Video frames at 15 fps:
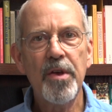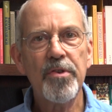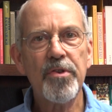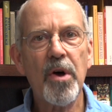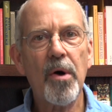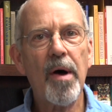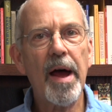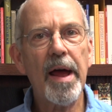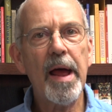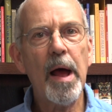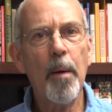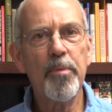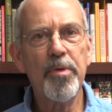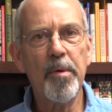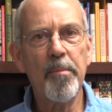so I
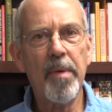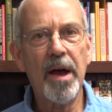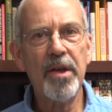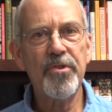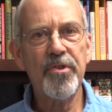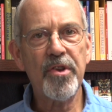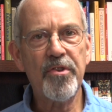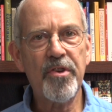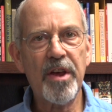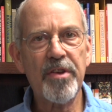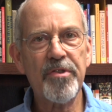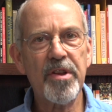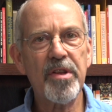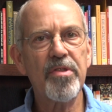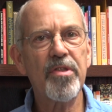help them by
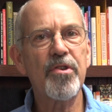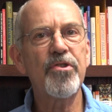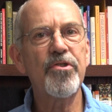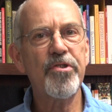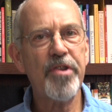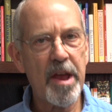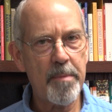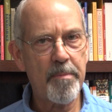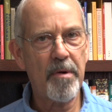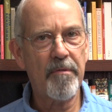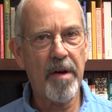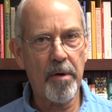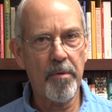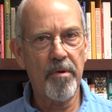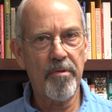suggesting the shape
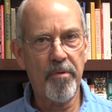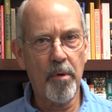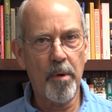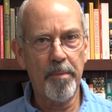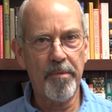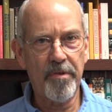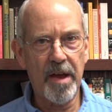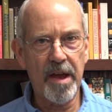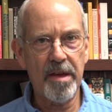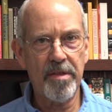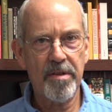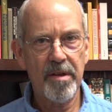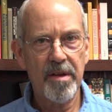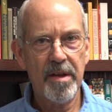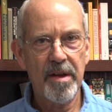of our Reformed
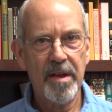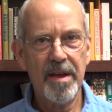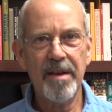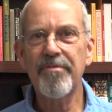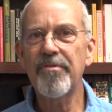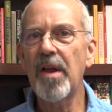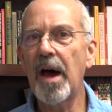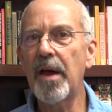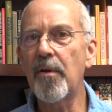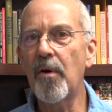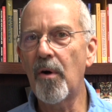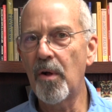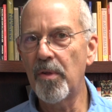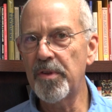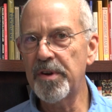faith, if not
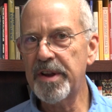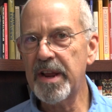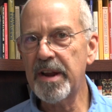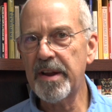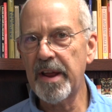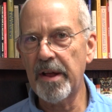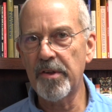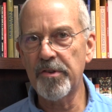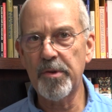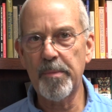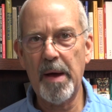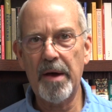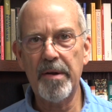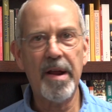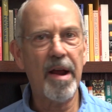all the details
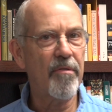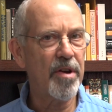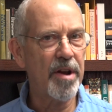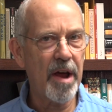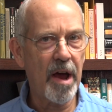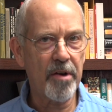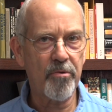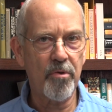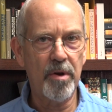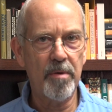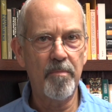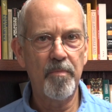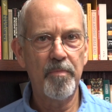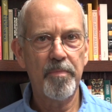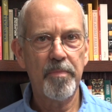about every
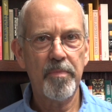doctrine.